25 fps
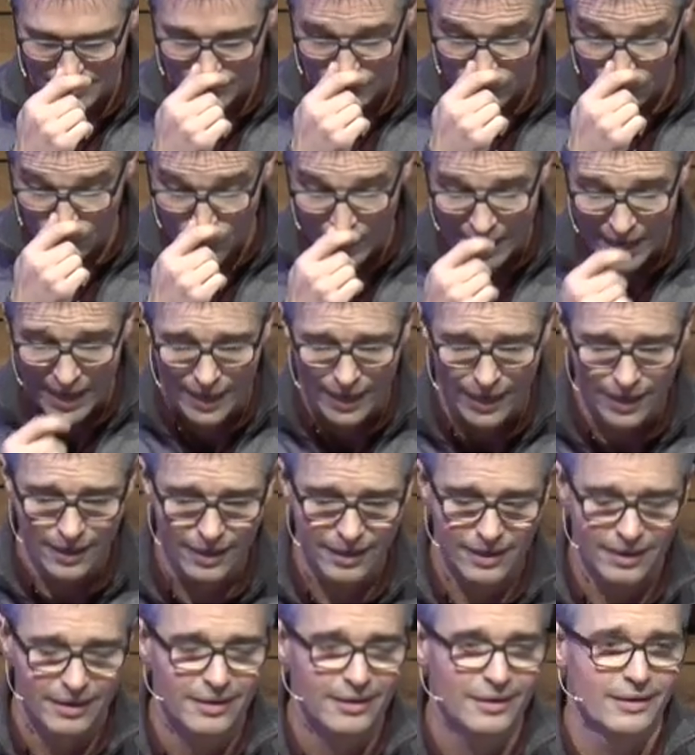the way,
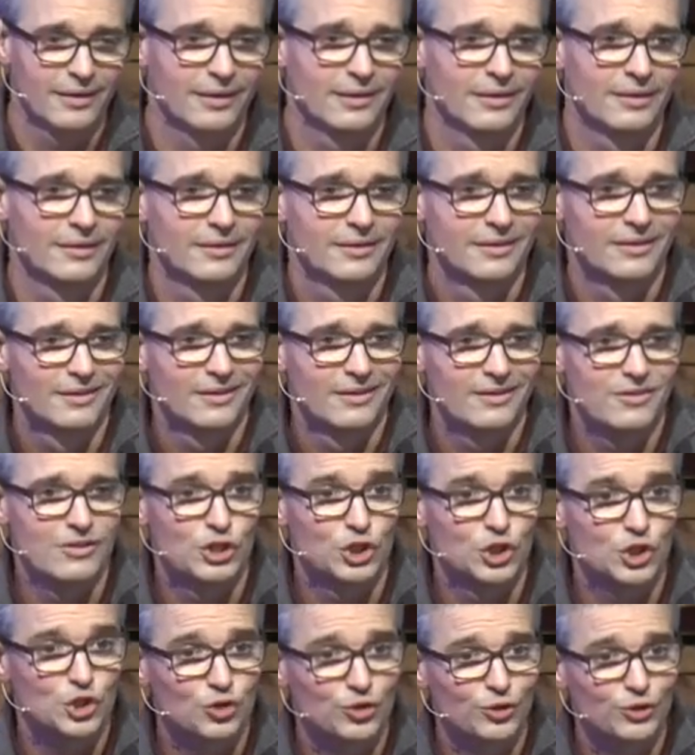
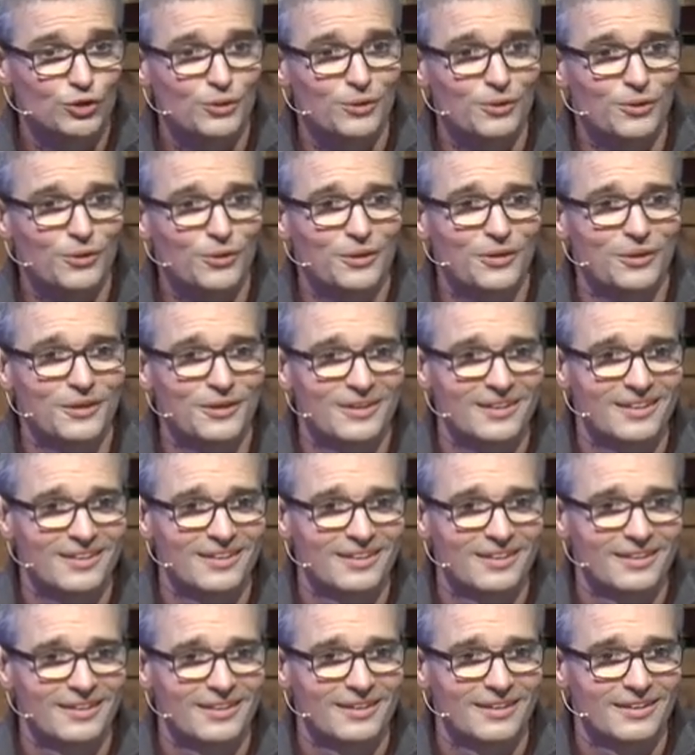the truth,
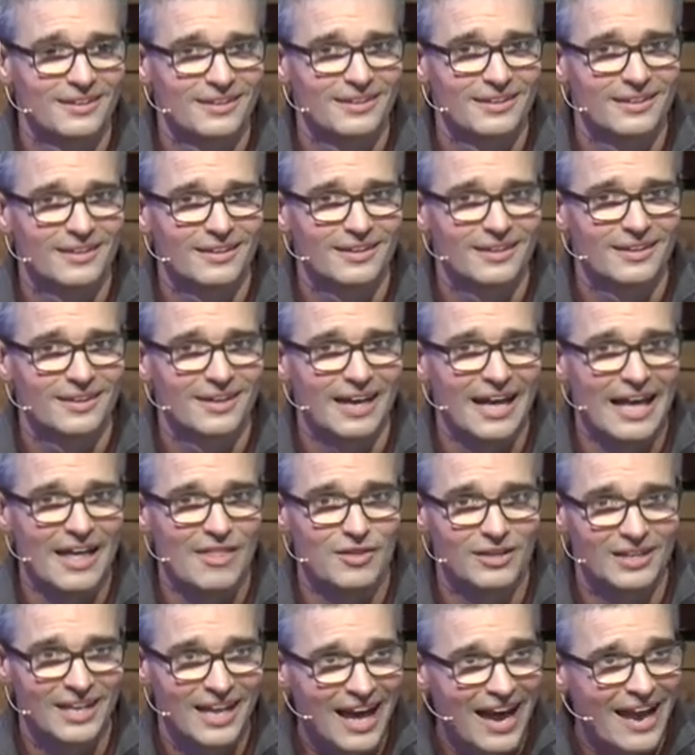
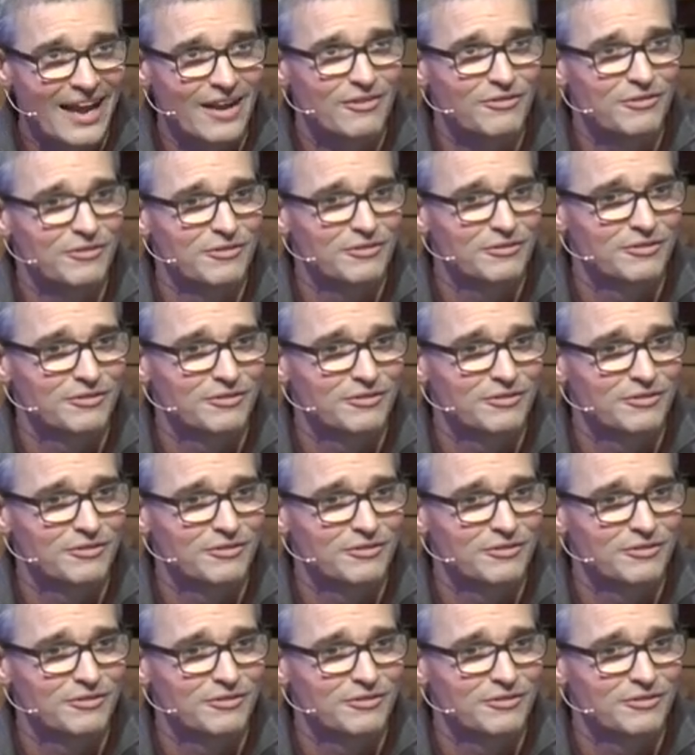and the life.